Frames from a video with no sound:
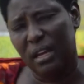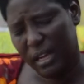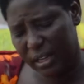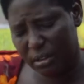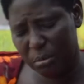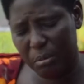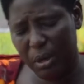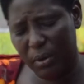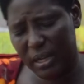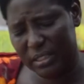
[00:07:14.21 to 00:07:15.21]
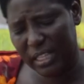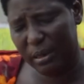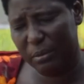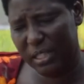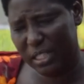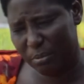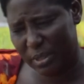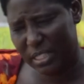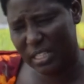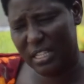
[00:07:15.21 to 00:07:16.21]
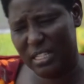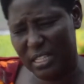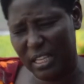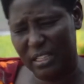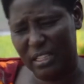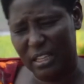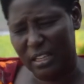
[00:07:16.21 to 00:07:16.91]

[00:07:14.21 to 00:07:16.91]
And I remember one time when the president said,